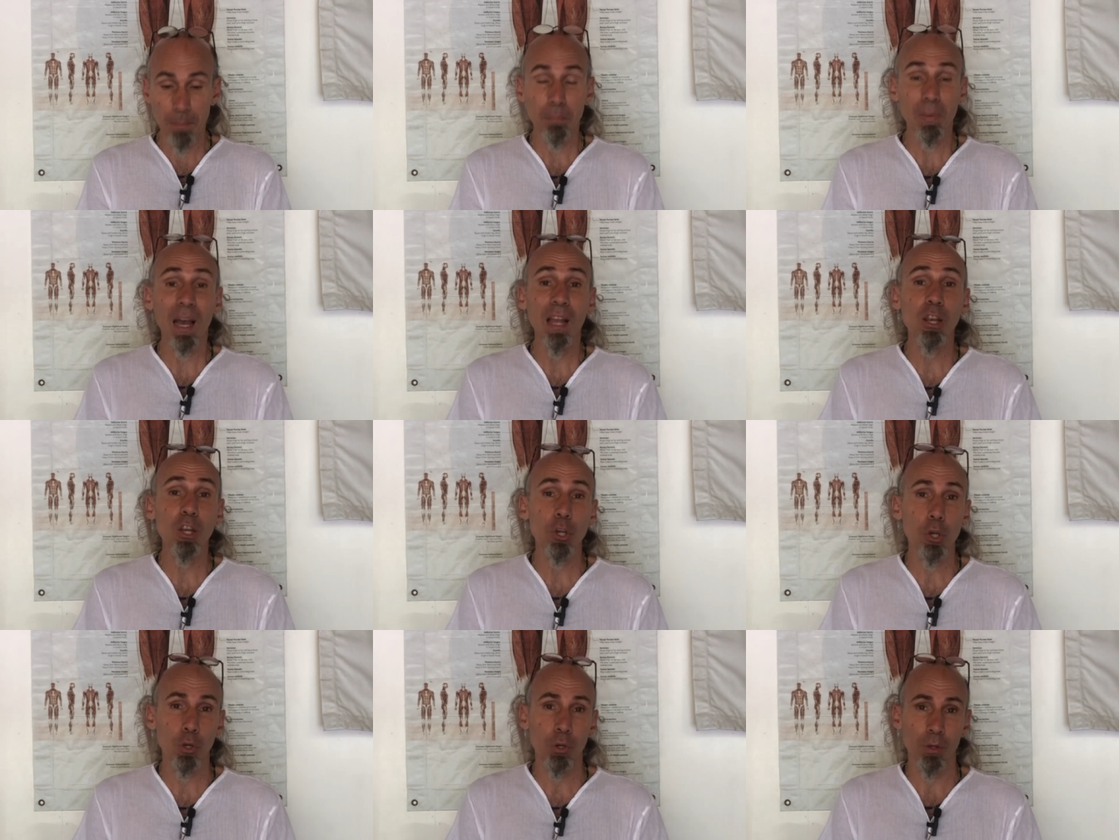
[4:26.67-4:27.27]

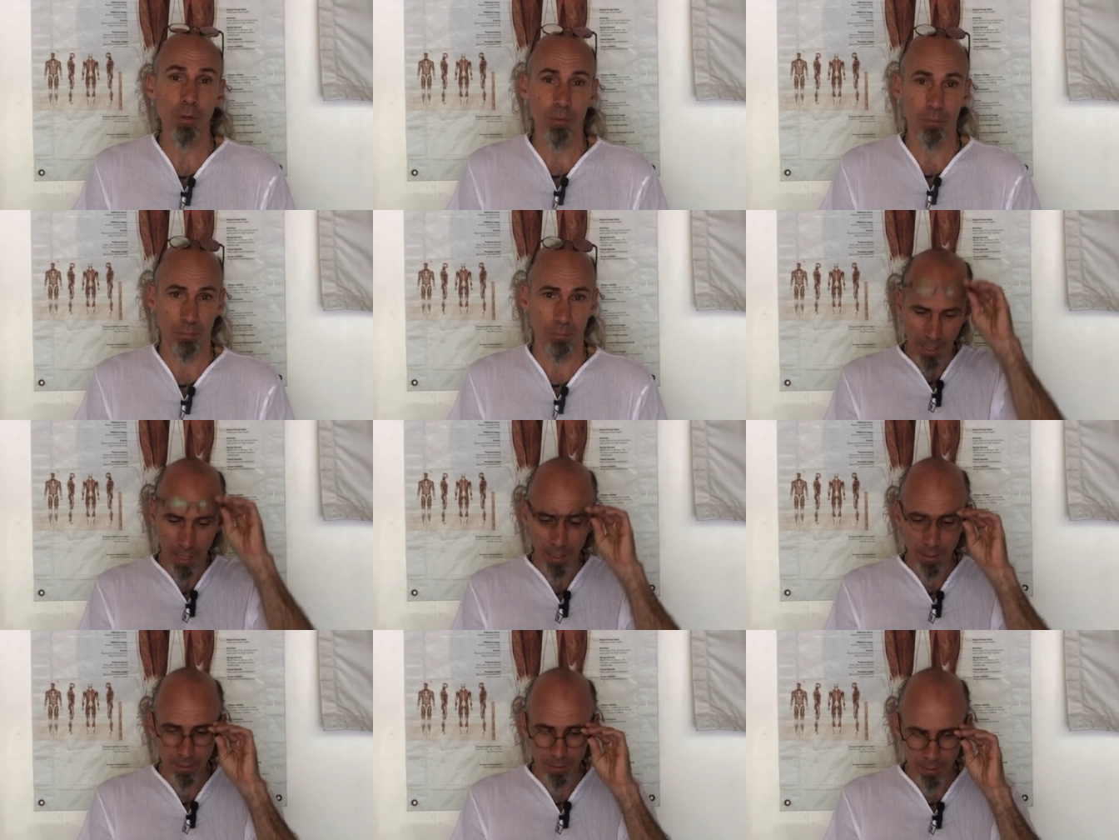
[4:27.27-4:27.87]
Kybalion.
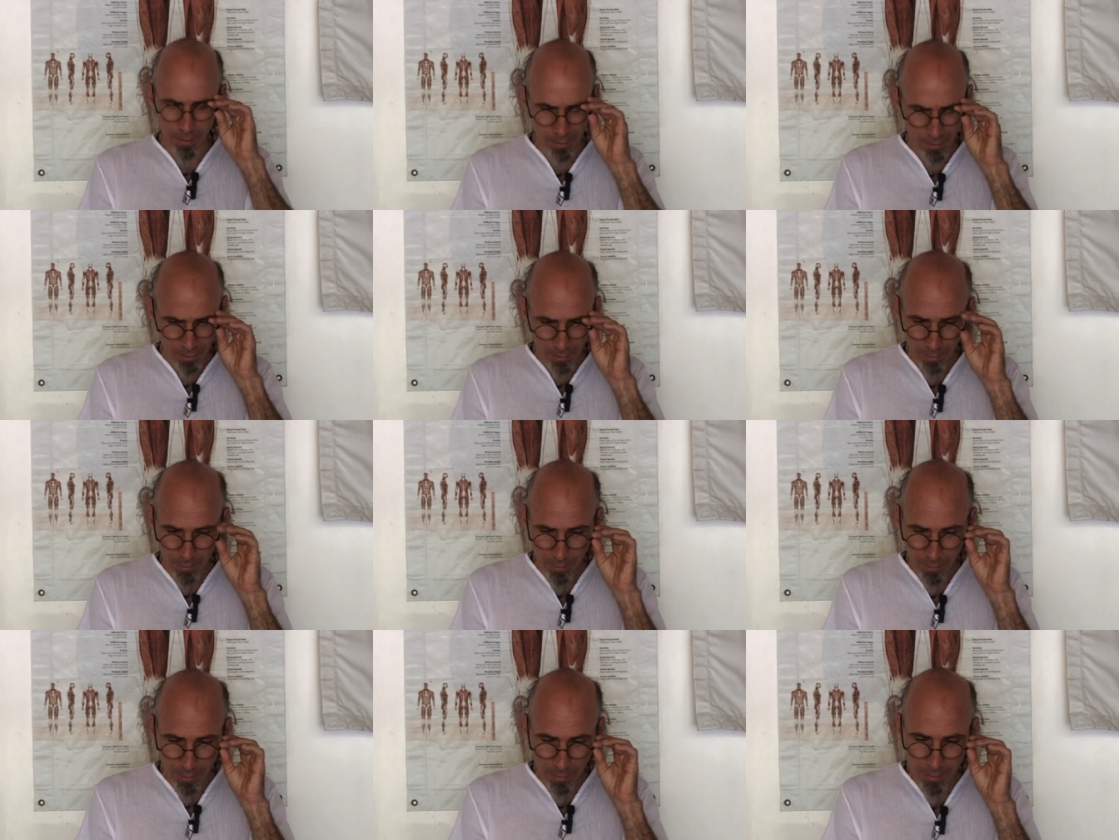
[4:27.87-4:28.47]
They are the
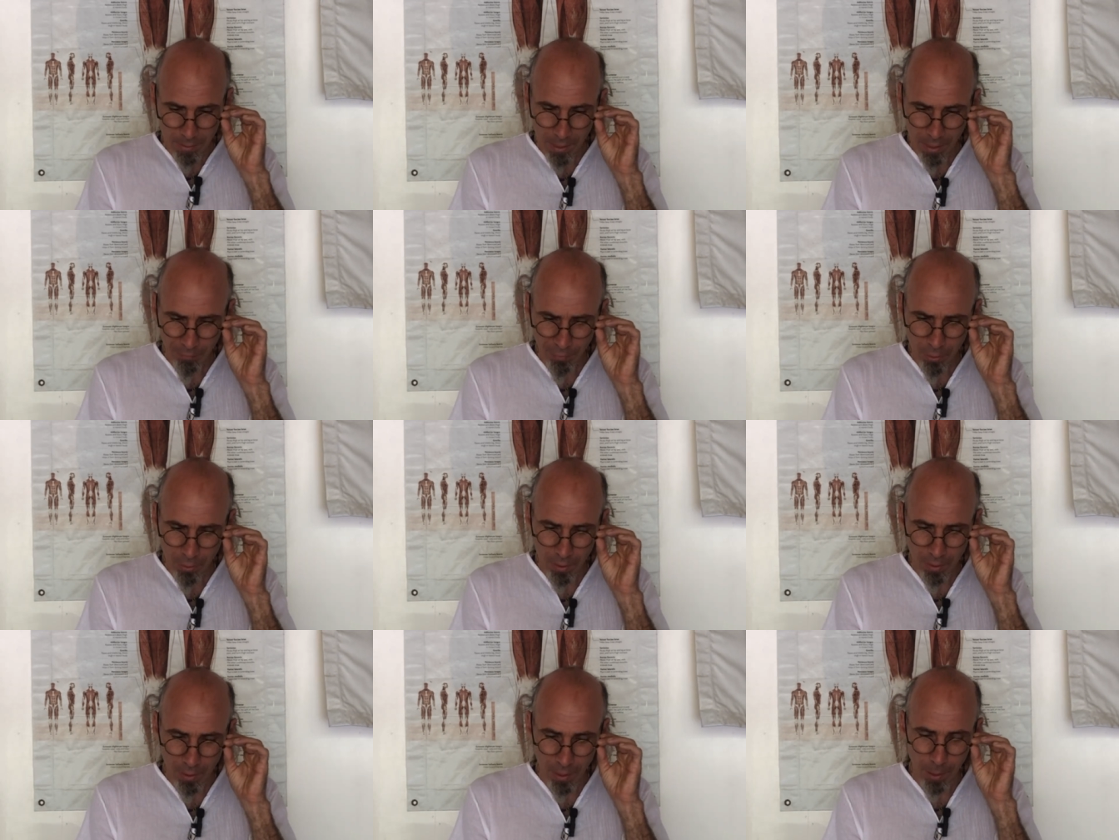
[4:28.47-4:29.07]

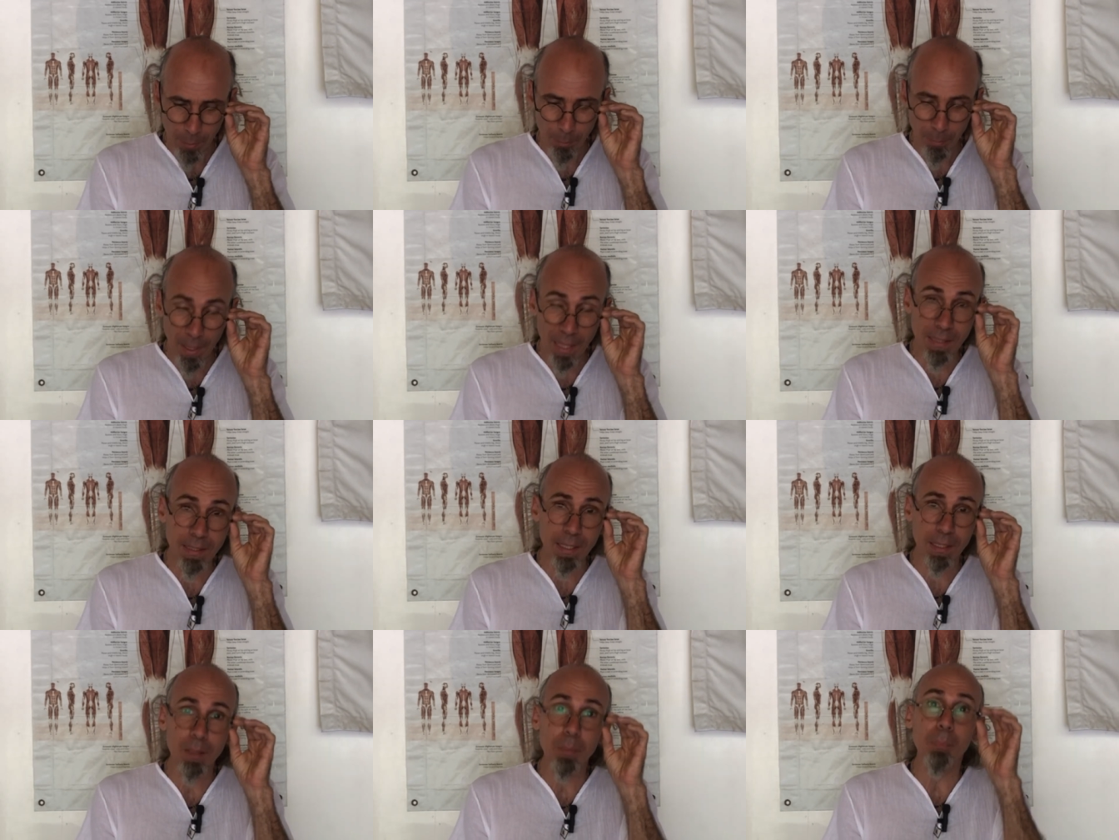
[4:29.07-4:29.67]
seven
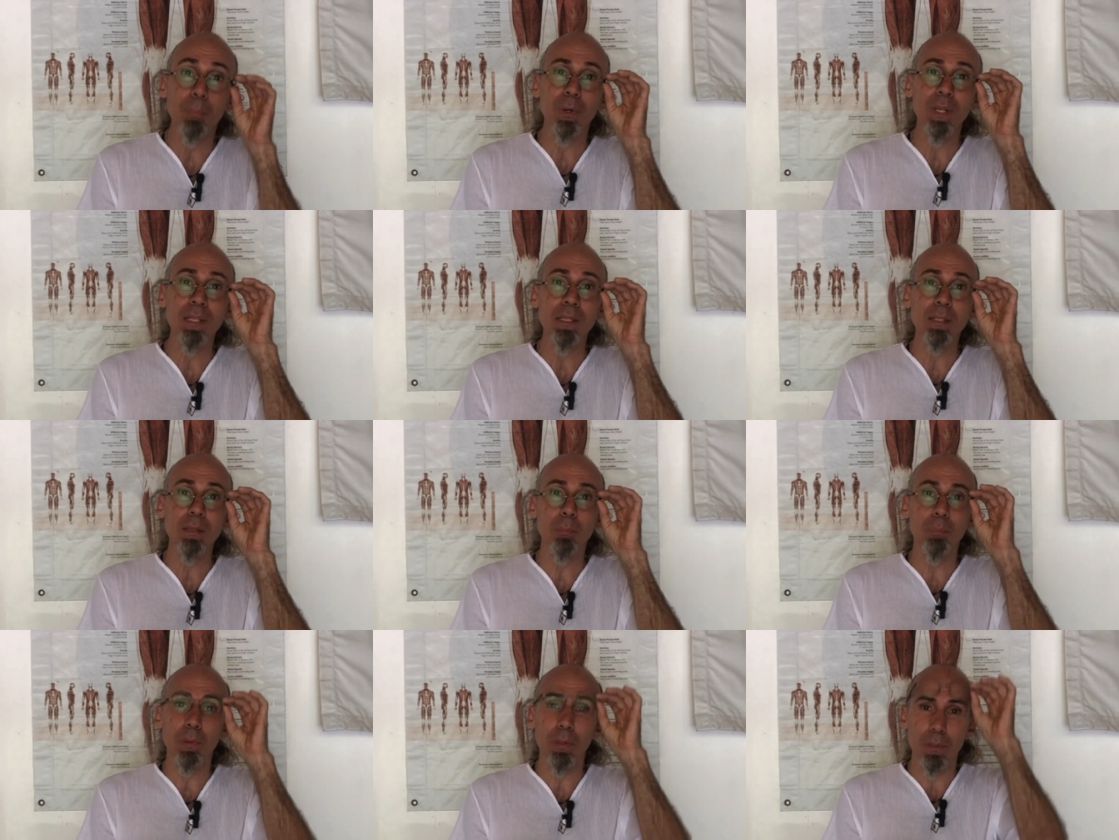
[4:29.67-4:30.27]
hermetic
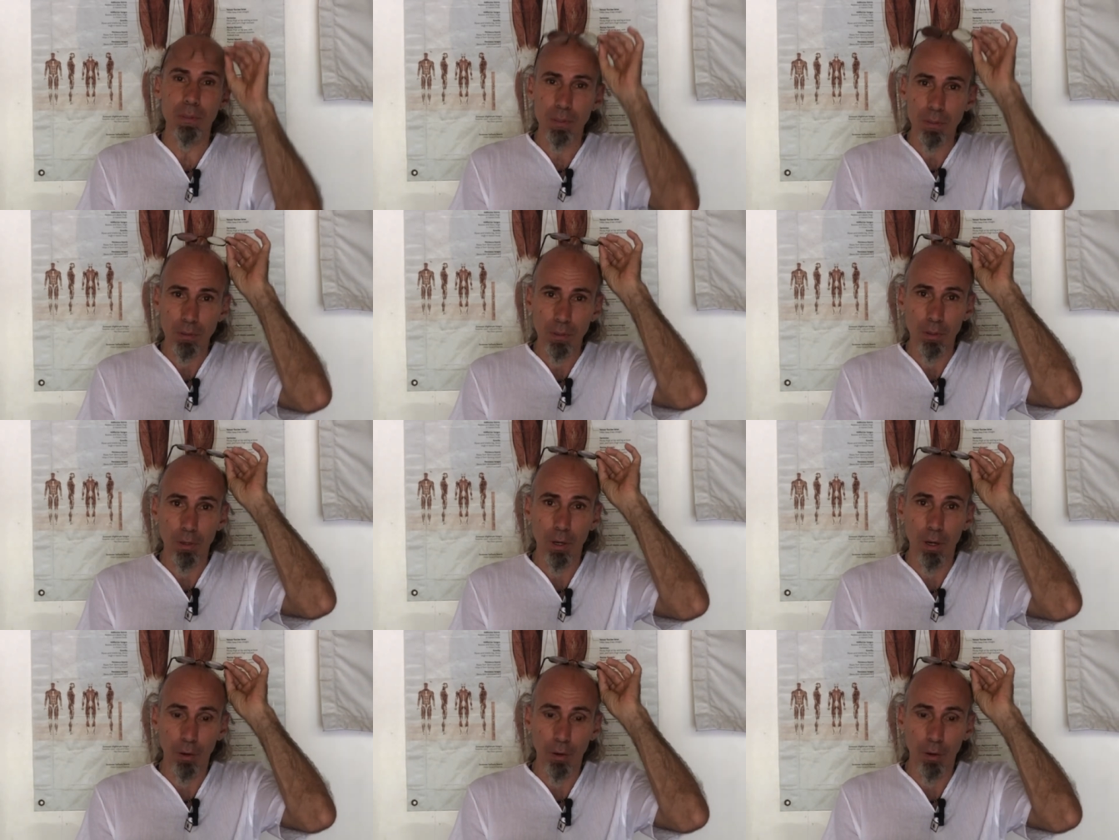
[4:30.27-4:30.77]
principles